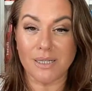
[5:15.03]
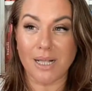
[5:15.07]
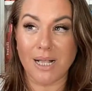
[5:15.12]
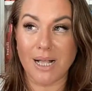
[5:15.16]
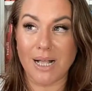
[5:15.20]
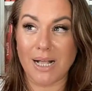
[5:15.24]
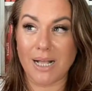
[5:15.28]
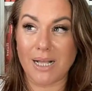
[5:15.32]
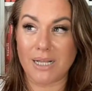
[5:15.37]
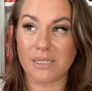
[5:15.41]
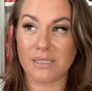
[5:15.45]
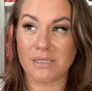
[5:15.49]

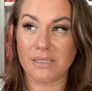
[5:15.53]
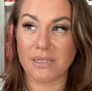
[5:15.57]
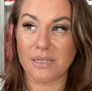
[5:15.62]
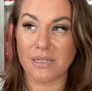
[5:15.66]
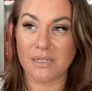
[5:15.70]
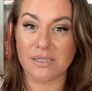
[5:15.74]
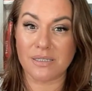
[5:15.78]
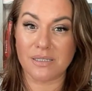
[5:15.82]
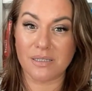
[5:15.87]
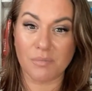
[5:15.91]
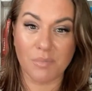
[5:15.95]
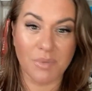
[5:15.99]
and
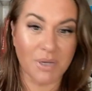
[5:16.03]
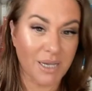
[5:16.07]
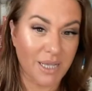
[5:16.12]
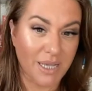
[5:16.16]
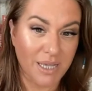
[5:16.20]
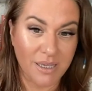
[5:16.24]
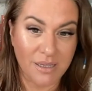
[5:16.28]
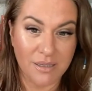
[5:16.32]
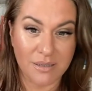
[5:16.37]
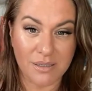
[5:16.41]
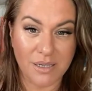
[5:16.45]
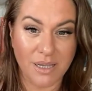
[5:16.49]

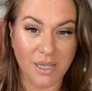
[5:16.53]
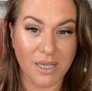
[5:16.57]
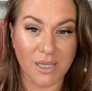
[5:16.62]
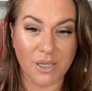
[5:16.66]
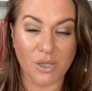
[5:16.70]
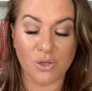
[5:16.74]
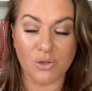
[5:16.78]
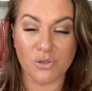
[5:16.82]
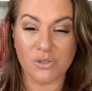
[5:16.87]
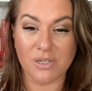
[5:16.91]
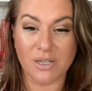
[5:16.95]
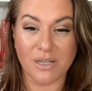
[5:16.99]
assimilate.
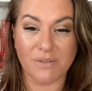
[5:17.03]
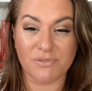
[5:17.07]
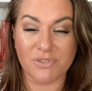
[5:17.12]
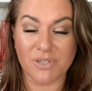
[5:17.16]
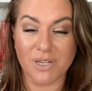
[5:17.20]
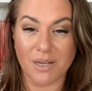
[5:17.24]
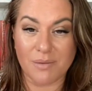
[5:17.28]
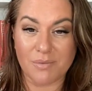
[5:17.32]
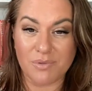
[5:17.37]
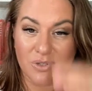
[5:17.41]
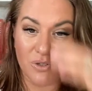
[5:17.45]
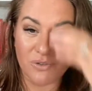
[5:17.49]
Like, you have
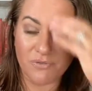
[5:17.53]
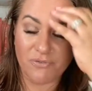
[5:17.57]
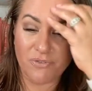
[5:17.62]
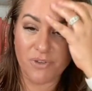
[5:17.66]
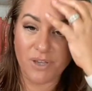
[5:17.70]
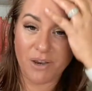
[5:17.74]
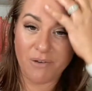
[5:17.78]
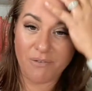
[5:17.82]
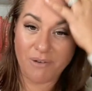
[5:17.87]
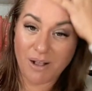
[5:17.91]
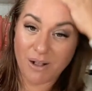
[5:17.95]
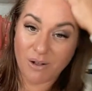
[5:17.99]
time to
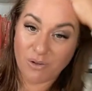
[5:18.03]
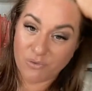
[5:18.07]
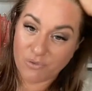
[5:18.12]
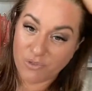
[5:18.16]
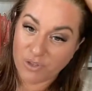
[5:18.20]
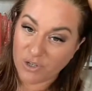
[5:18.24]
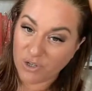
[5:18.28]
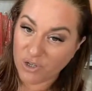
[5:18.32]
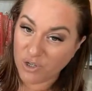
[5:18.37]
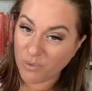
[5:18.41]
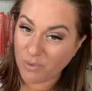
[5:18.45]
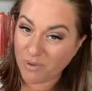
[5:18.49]
figure out
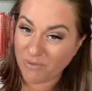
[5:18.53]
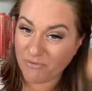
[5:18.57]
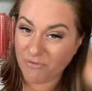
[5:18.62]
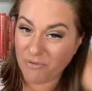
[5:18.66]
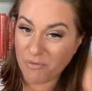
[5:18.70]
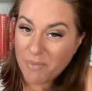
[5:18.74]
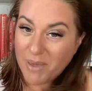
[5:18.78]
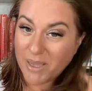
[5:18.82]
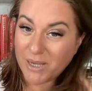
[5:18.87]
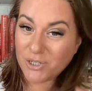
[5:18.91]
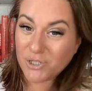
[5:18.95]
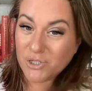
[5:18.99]
the new
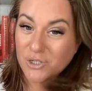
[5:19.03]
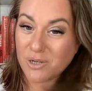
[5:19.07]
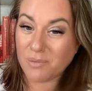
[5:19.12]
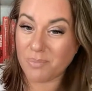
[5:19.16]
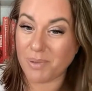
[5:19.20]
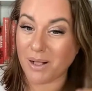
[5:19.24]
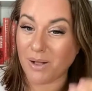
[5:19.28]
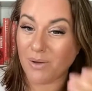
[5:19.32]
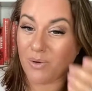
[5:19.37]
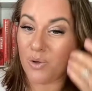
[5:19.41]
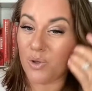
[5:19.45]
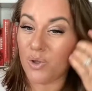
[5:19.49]
information
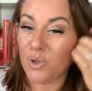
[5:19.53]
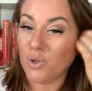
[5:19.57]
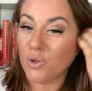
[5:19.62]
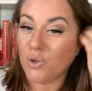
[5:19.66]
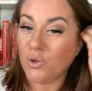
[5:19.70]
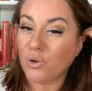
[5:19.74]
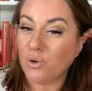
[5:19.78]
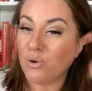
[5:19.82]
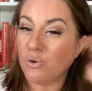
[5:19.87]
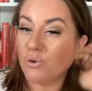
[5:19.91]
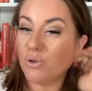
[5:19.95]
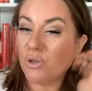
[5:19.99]
about
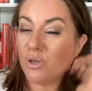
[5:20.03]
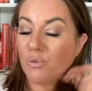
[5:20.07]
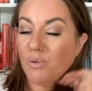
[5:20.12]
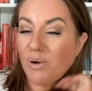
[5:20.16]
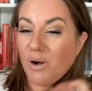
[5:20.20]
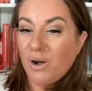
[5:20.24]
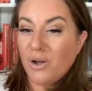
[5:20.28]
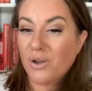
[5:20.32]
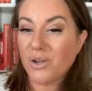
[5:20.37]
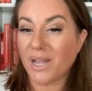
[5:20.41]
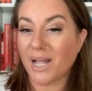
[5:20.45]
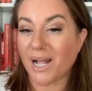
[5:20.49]
who you
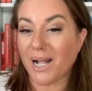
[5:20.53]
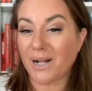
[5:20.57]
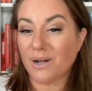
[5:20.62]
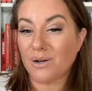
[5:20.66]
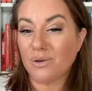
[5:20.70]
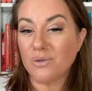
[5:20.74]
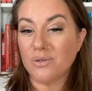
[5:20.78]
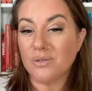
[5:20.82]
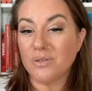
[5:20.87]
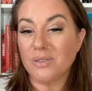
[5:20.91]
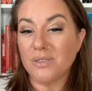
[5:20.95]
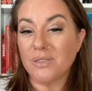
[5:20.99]
are
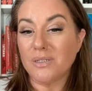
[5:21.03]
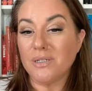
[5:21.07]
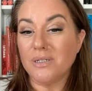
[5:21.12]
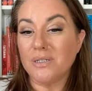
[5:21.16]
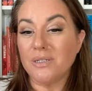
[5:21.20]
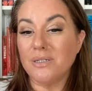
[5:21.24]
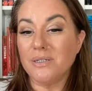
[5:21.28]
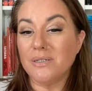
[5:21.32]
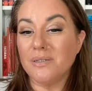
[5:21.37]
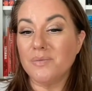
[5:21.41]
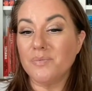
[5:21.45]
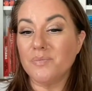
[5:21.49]
now.
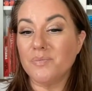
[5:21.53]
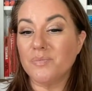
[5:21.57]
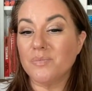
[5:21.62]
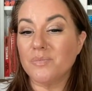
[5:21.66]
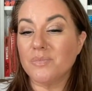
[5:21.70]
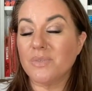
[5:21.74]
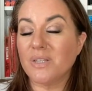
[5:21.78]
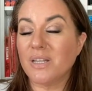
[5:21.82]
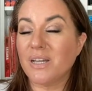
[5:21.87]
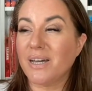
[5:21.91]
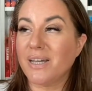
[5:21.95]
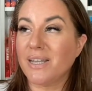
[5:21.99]

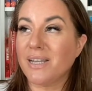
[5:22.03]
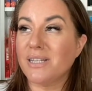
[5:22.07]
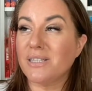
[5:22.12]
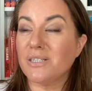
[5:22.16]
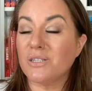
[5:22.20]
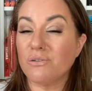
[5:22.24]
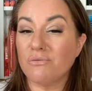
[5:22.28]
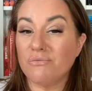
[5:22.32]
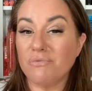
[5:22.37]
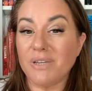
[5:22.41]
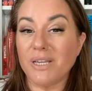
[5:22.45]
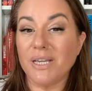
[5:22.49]
And
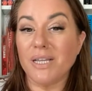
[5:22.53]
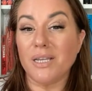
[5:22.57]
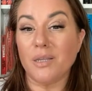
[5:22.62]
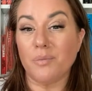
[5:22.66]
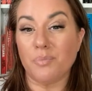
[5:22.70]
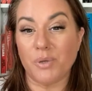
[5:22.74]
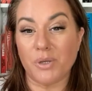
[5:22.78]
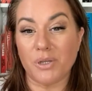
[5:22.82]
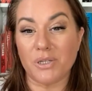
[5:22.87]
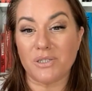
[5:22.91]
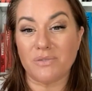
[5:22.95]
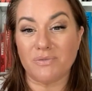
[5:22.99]
it's a really
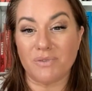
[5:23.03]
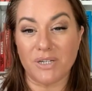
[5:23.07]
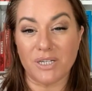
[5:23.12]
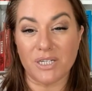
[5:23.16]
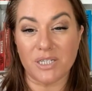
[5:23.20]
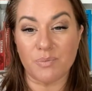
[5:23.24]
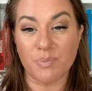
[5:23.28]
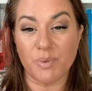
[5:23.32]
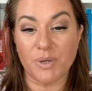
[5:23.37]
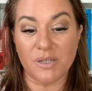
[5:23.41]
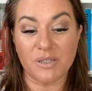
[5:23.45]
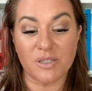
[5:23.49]
beautiful
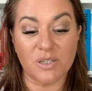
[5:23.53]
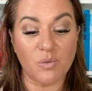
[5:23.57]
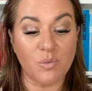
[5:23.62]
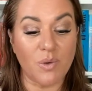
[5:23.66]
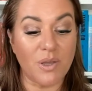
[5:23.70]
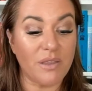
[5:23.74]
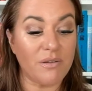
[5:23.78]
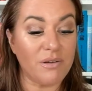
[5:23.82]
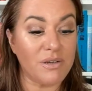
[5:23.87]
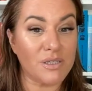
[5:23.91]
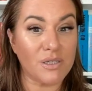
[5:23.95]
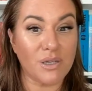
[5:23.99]
experience. So
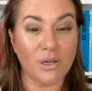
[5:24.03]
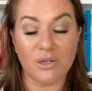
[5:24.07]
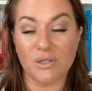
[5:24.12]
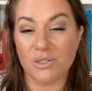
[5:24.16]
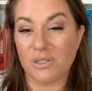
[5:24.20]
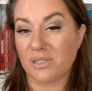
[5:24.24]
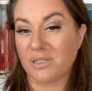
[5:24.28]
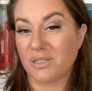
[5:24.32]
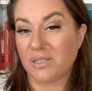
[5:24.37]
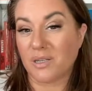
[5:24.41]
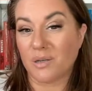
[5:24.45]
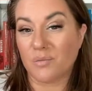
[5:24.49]
whether it's going
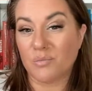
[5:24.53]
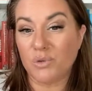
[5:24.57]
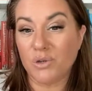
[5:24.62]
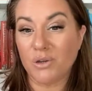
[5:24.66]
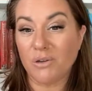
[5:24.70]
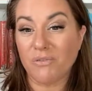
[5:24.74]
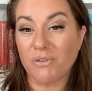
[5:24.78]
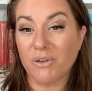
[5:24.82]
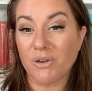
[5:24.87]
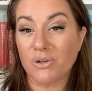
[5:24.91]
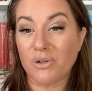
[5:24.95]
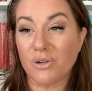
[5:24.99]
to see a
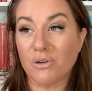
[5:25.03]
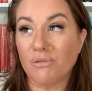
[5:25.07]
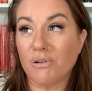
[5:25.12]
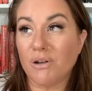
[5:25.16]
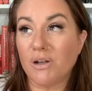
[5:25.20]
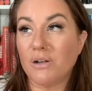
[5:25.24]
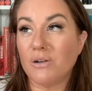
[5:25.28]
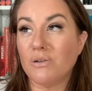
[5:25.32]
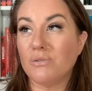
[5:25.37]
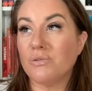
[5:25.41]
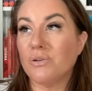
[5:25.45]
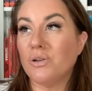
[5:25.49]
movie on your
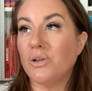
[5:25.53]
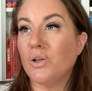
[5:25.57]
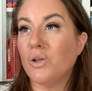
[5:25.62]
own,